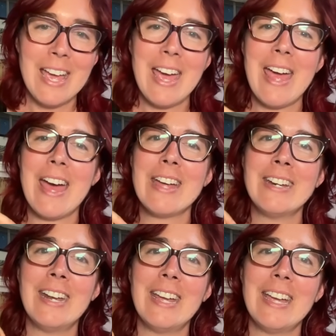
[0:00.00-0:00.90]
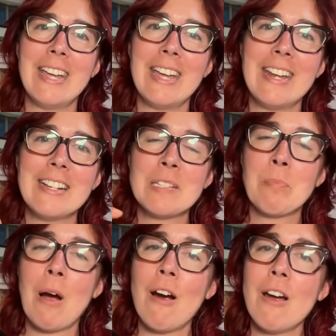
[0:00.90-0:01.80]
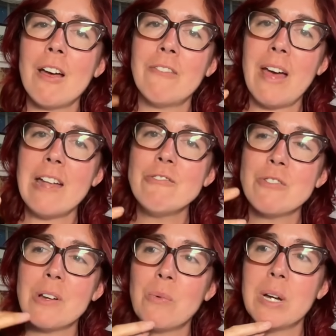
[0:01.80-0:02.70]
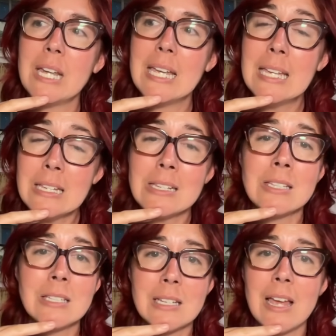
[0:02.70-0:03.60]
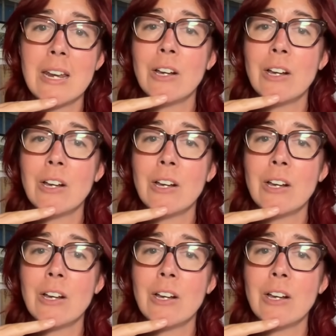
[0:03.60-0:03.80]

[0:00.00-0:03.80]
And it is part of entering what is an